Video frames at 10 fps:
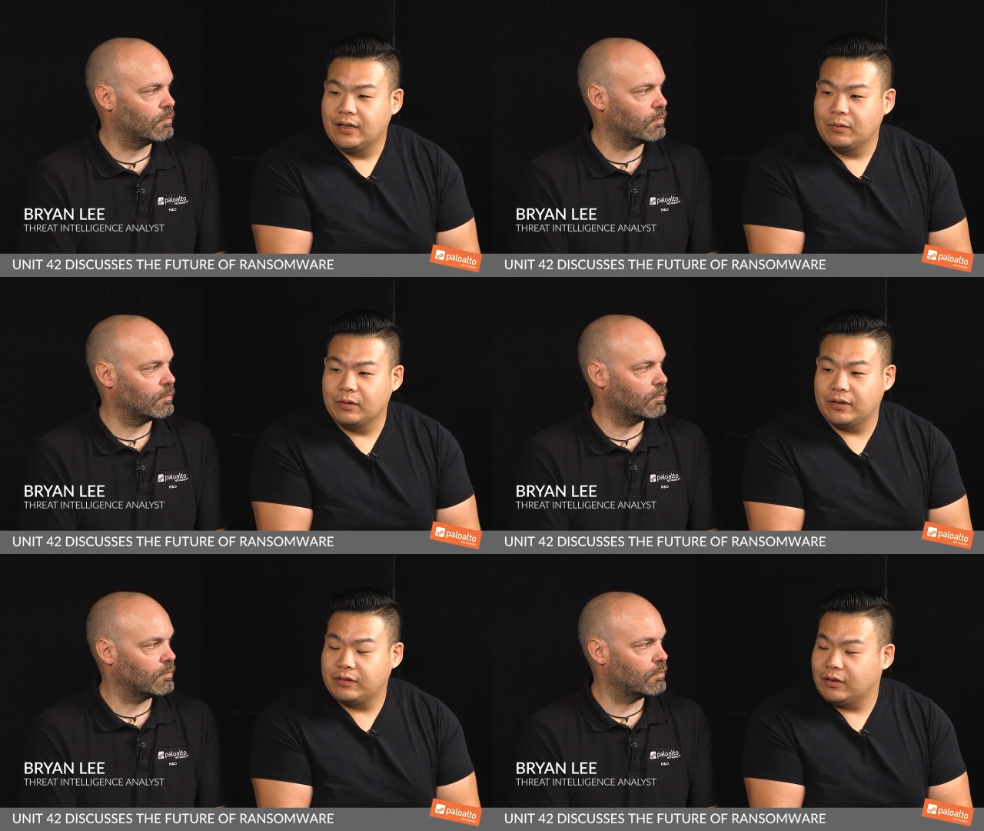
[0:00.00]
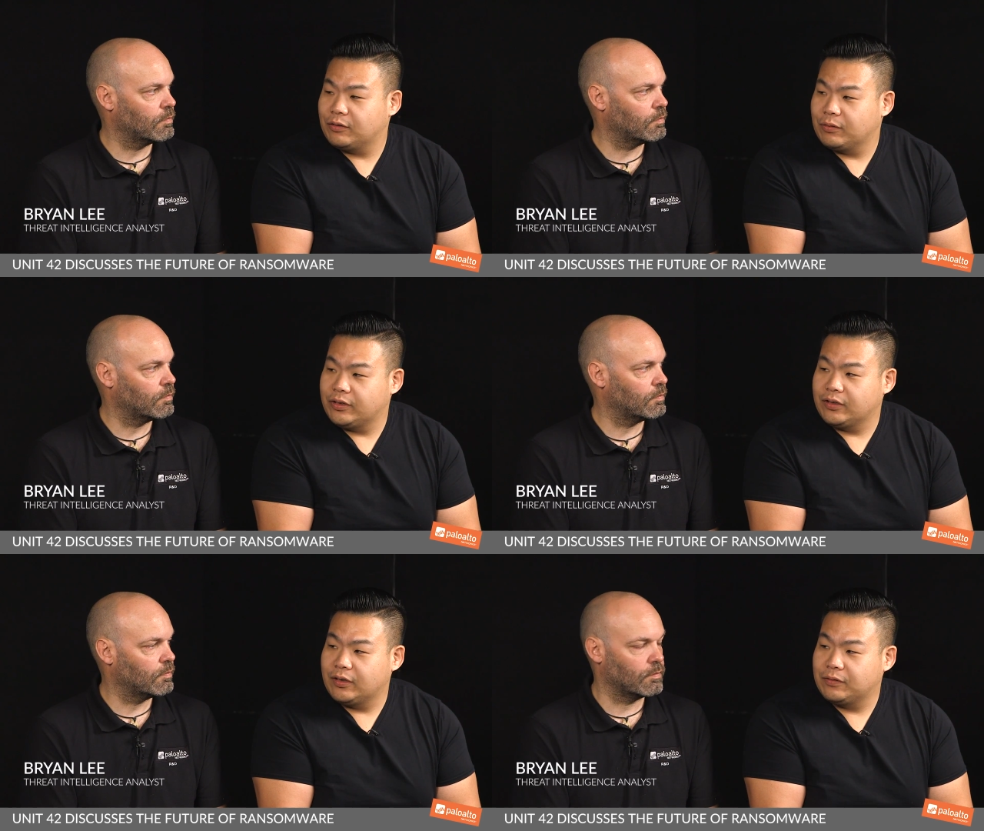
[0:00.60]
Speaker 1: Will they start
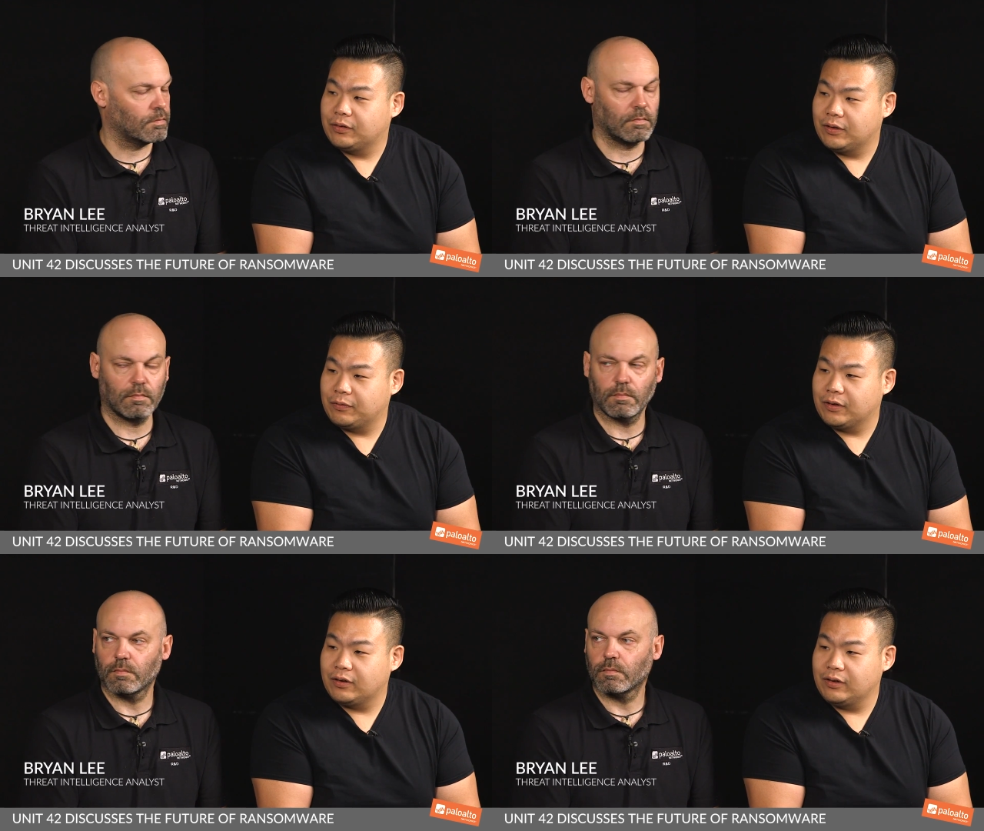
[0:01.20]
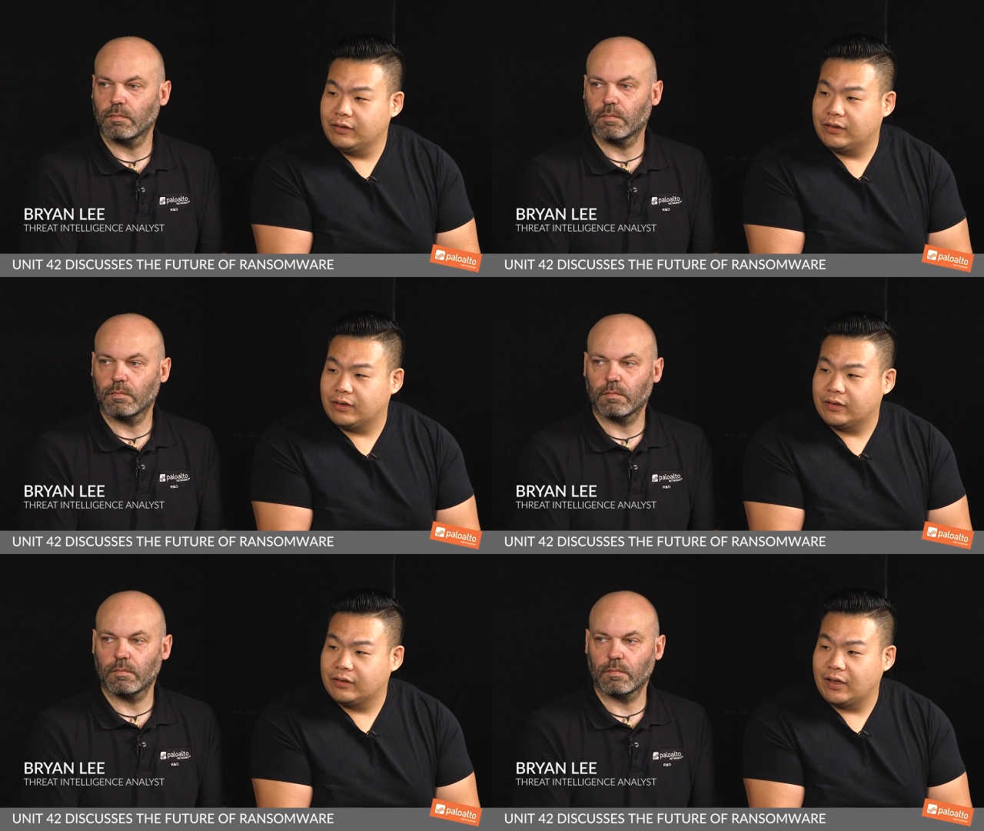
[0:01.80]
switching to different
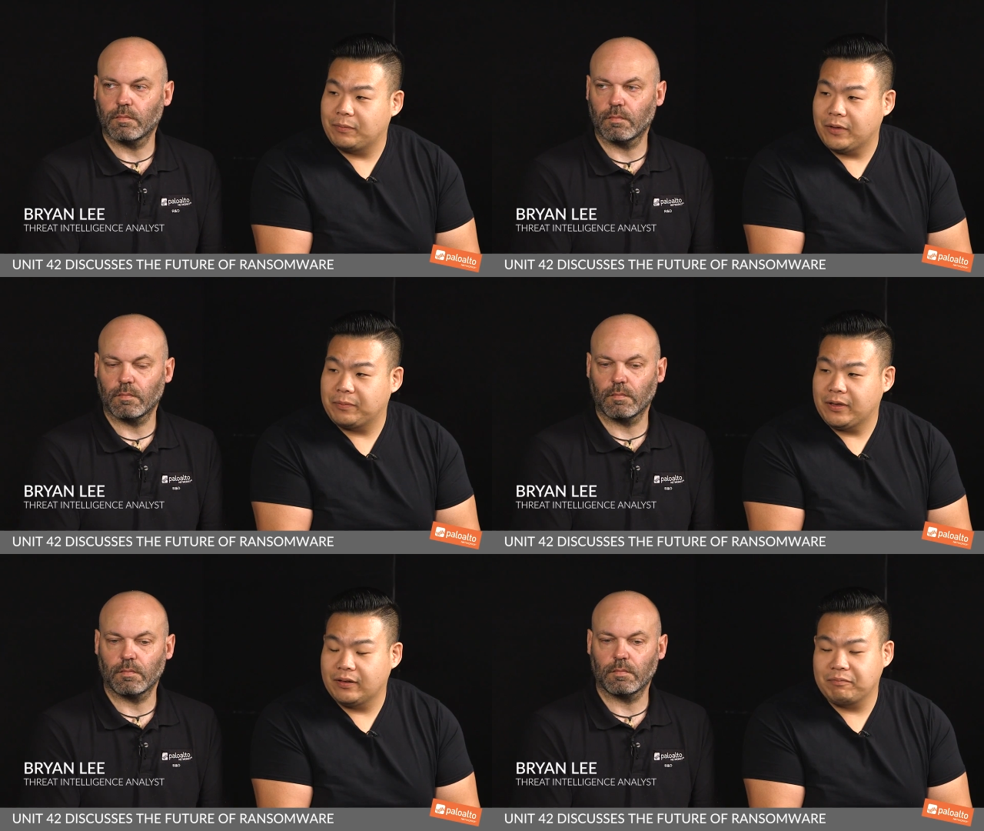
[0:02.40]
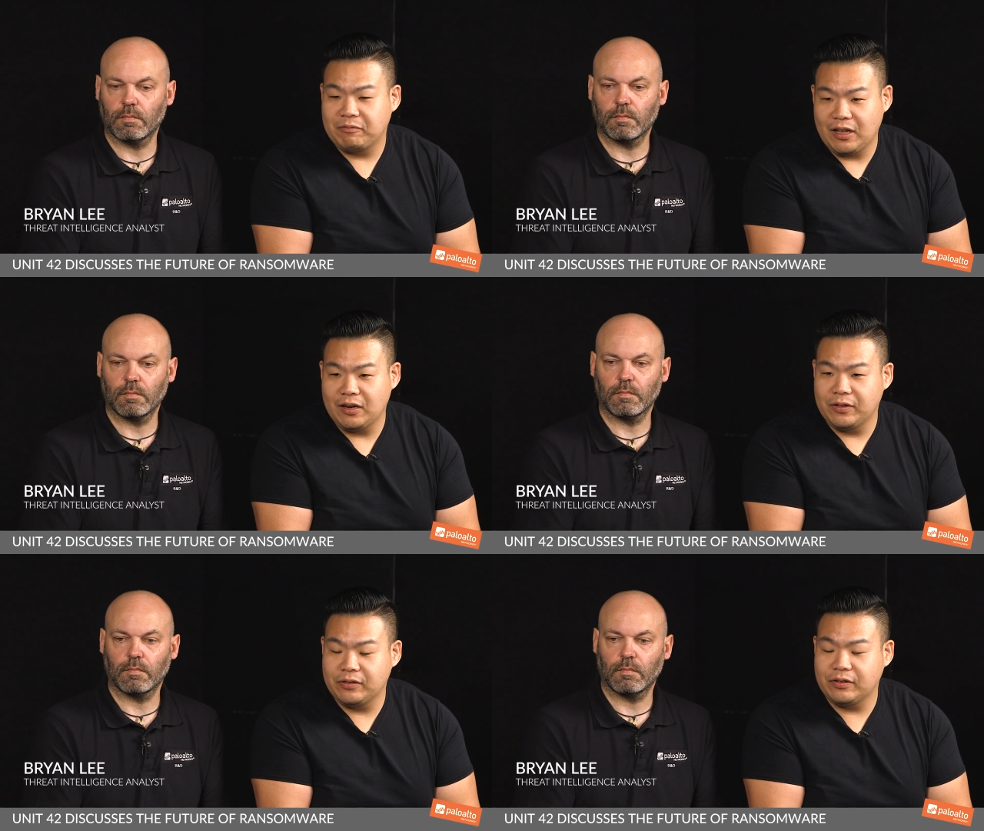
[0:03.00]
currencies? That might be kind
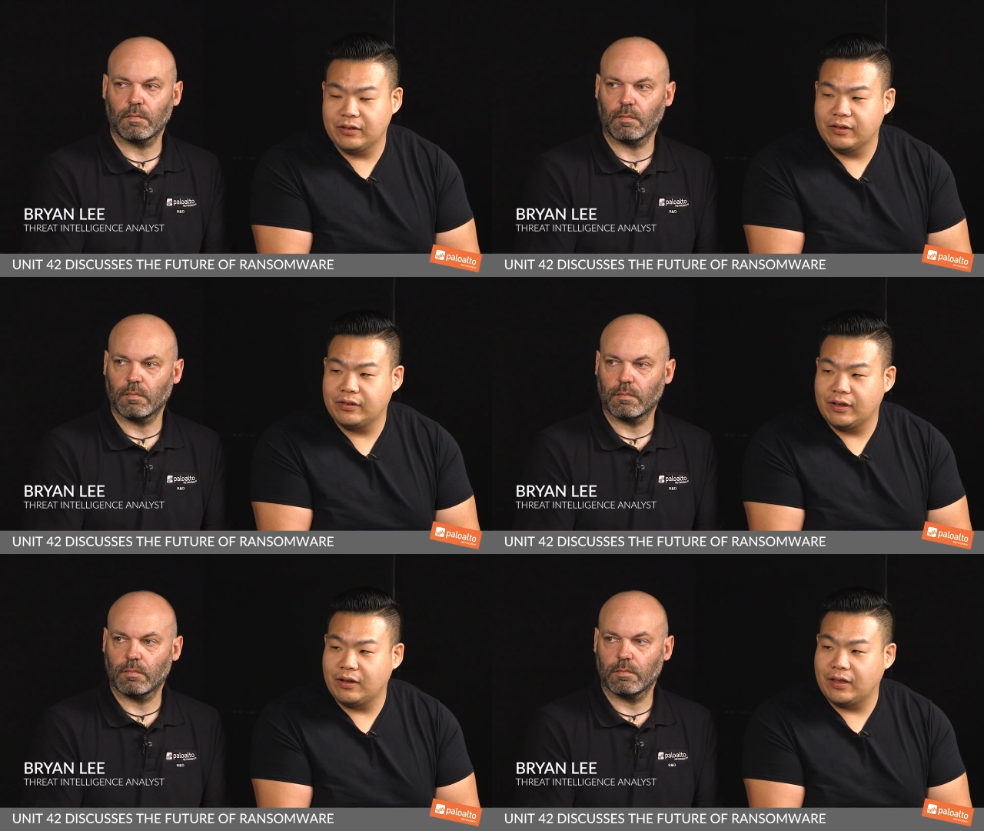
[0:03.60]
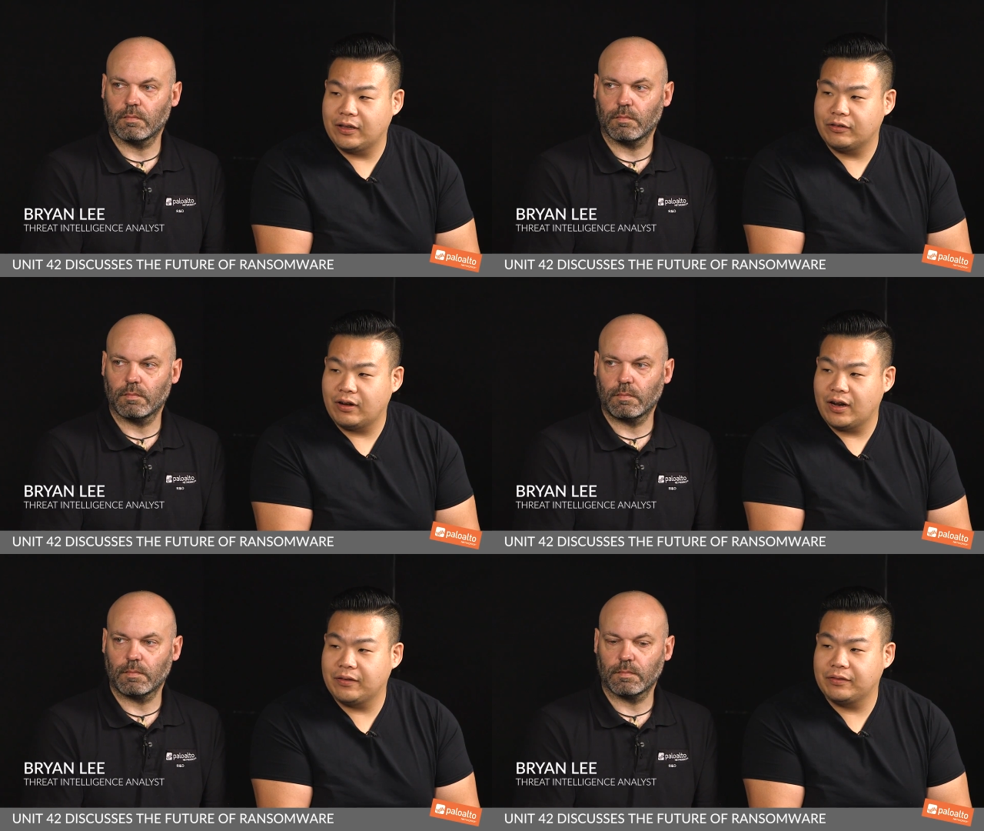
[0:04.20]
of interesting to see how that
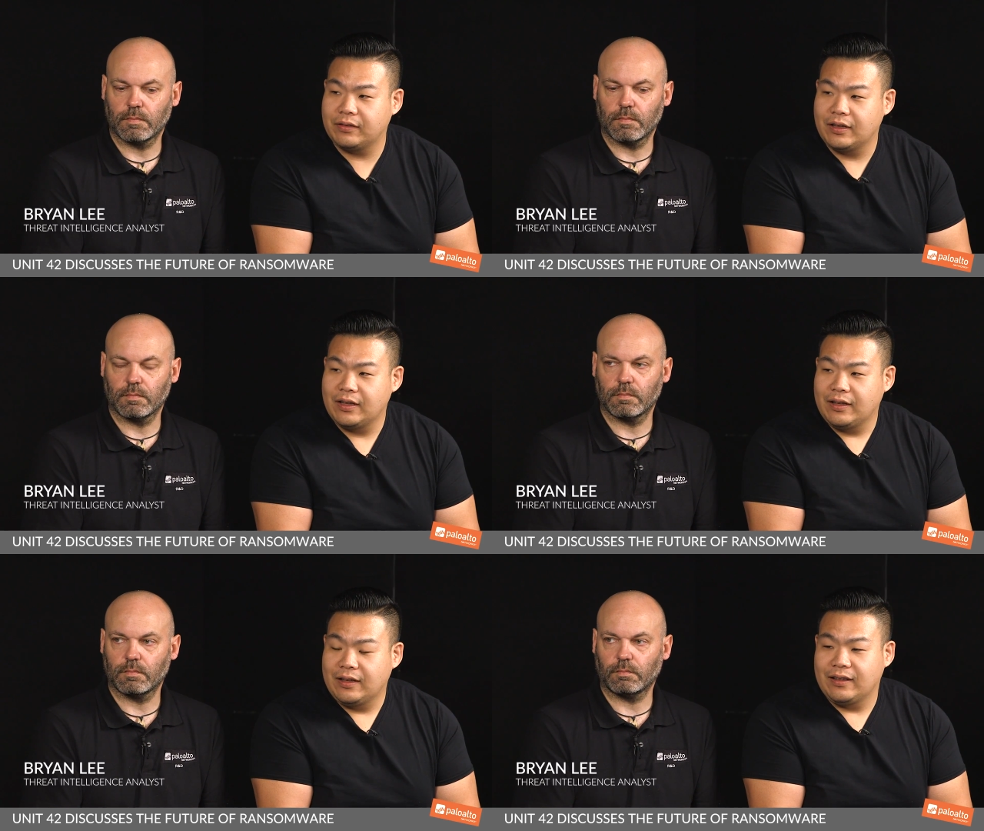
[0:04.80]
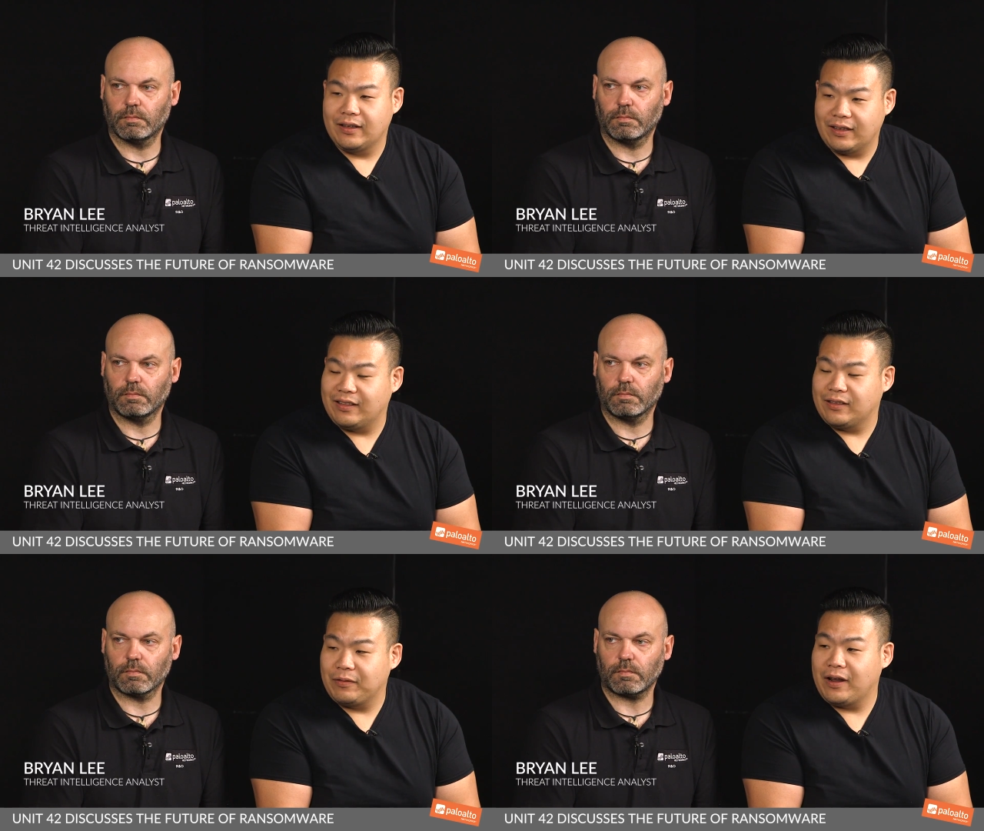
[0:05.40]
drives, again, the